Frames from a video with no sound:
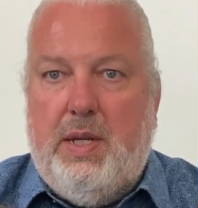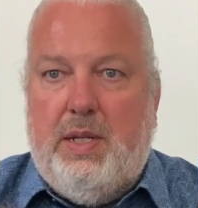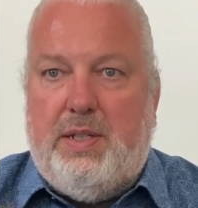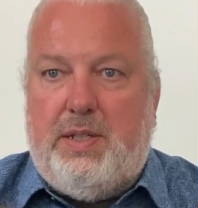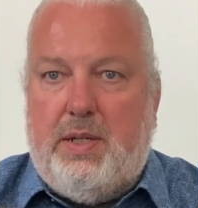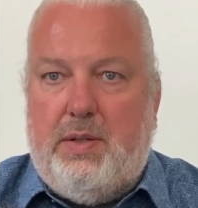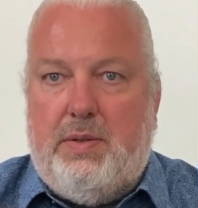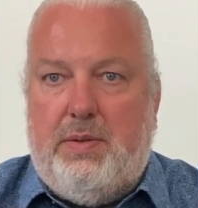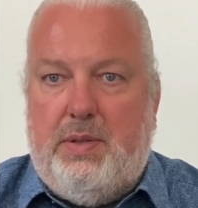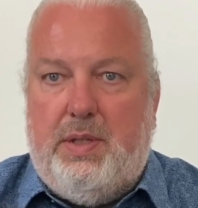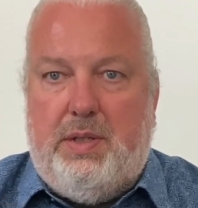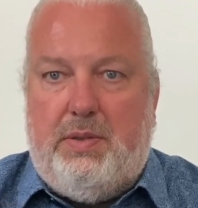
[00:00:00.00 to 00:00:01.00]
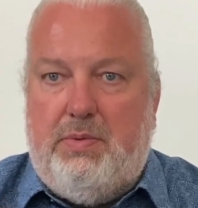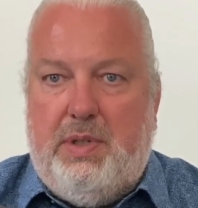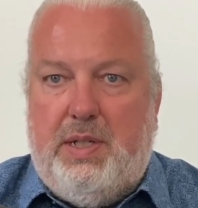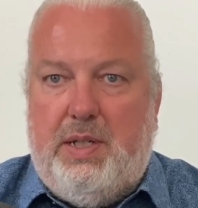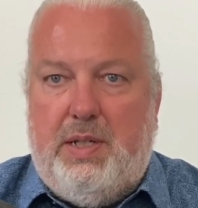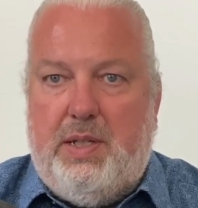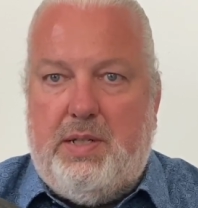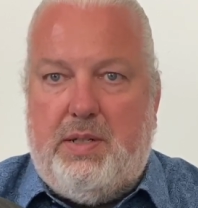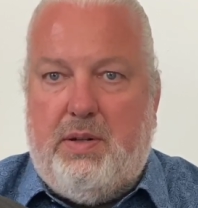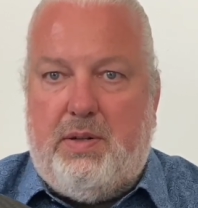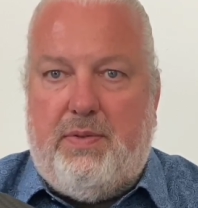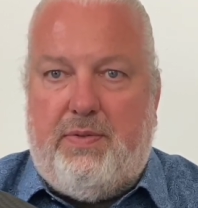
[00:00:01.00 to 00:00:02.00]
So it really is
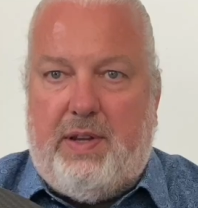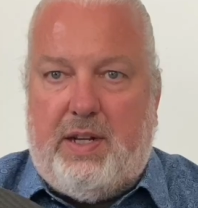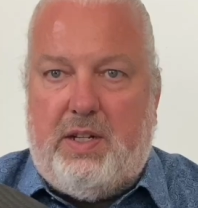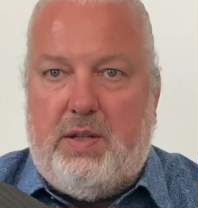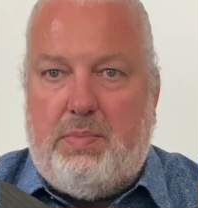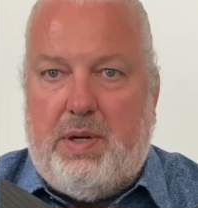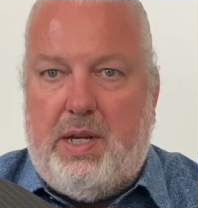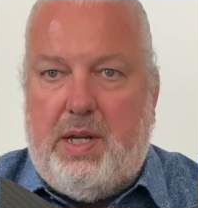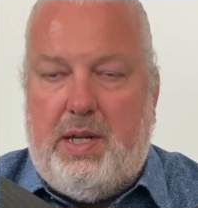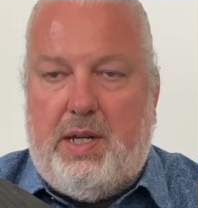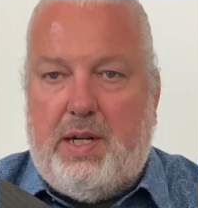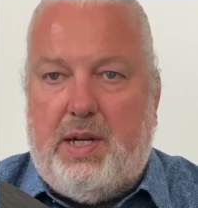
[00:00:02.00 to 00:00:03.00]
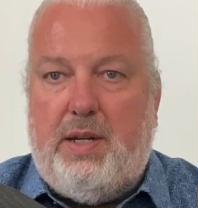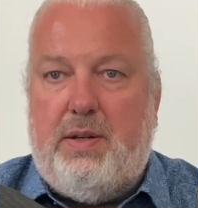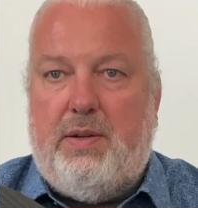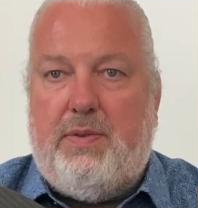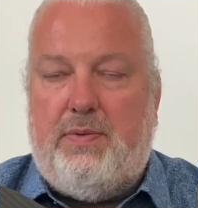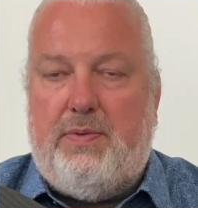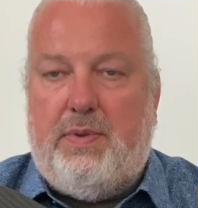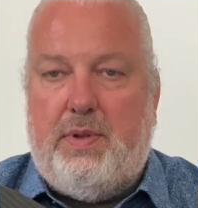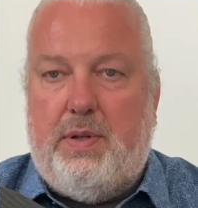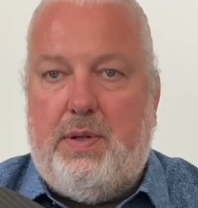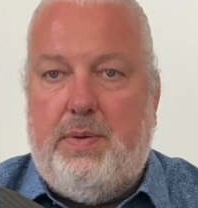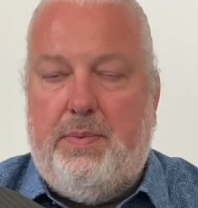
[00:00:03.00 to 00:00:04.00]
not affected by any kind
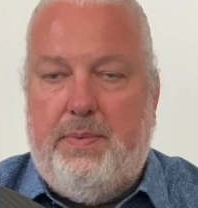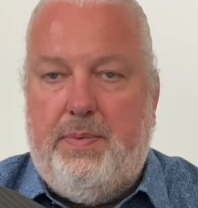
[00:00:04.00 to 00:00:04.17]
of